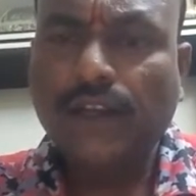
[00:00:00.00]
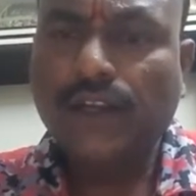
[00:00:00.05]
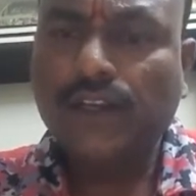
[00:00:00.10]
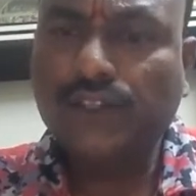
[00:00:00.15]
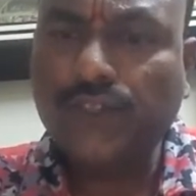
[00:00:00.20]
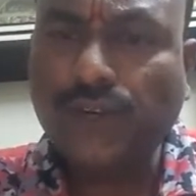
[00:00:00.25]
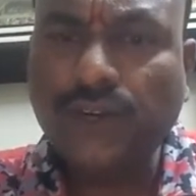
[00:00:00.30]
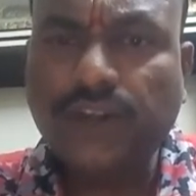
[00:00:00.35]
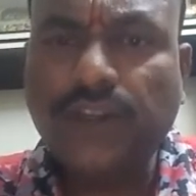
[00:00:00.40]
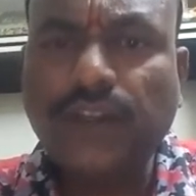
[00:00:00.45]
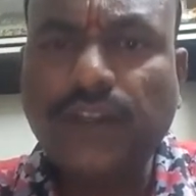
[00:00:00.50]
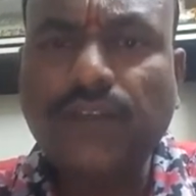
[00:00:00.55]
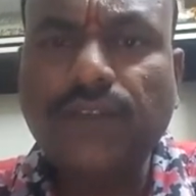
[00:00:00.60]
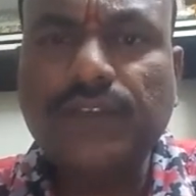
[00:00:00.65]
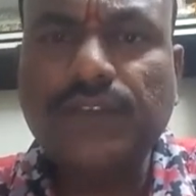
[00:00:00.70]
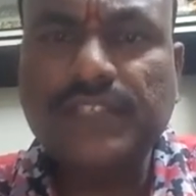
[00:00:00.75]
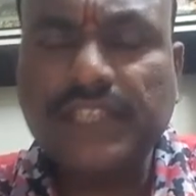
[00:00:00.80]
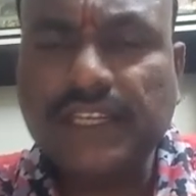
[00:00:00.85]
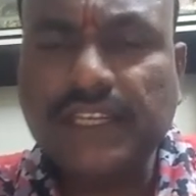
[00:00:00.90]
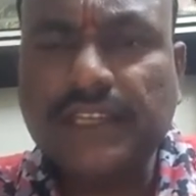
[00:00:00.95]
should
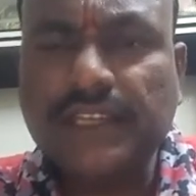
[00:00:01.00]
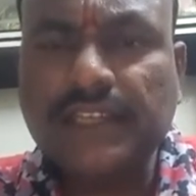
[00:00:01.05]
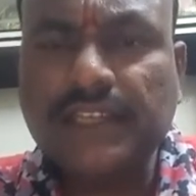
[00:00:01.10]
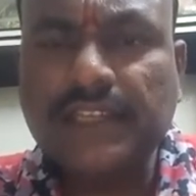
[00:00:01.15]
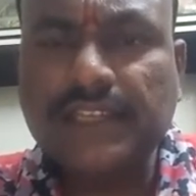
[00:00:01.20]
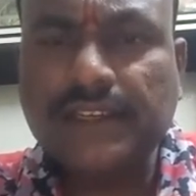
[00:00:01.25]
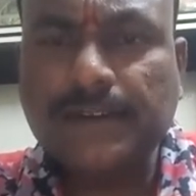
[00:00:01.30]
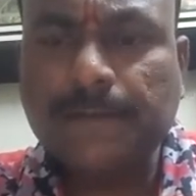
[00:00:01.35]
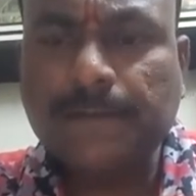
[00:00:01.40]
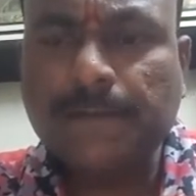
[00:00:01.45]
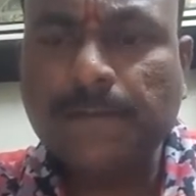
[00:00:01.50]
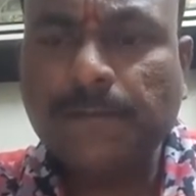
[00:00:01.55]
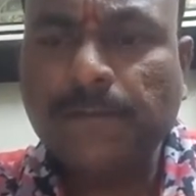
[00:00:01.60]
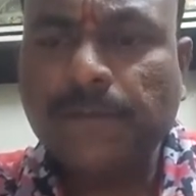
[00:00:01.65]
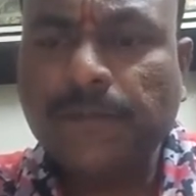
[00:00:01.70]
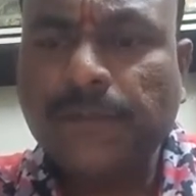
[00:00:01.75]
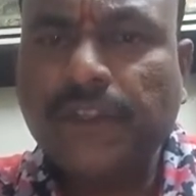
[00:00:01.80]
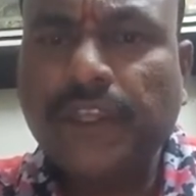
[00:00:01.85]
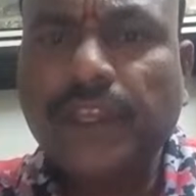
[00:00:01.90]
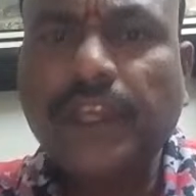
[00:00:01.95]
visit
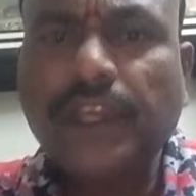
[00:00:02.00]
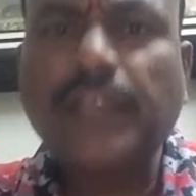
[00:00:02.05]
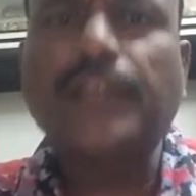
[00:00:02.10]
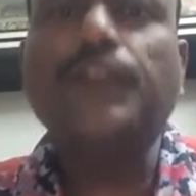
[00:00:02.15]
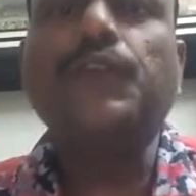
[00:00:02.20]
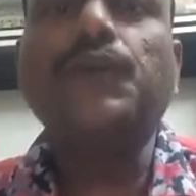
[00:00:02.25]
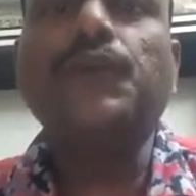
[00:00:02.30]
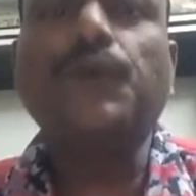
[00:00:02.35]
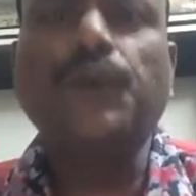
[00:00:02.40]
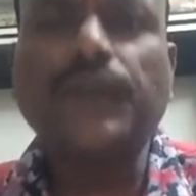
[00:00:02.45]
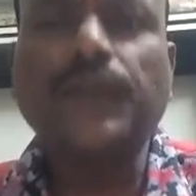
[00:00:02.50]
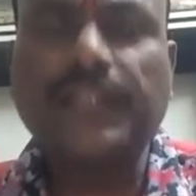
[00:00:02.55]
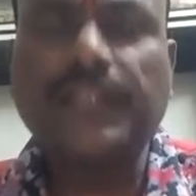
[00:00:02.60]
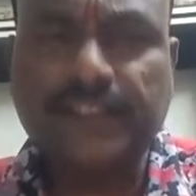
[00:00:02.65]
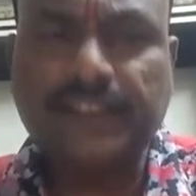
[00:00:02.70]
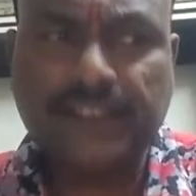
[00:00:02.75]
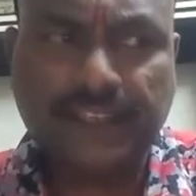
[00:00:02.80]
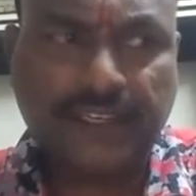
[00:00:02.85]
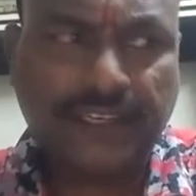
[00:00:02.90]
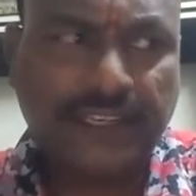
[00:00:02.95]
a new
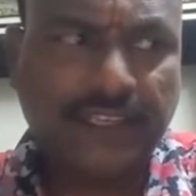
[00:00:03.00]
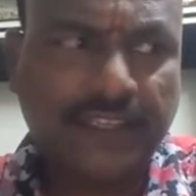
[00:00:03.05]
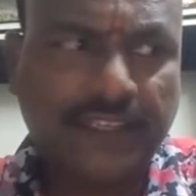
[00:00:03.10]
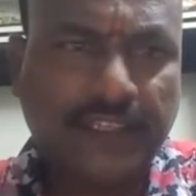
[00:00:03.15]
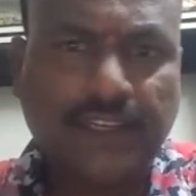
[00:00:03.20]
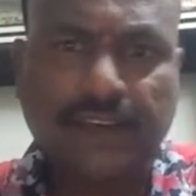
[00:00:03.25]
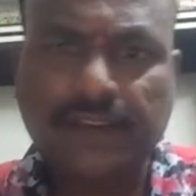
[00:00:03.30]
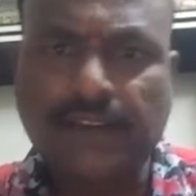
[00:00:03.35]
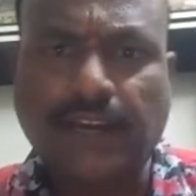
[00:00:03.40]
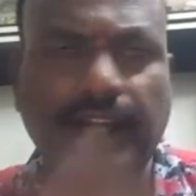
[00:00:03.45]
destination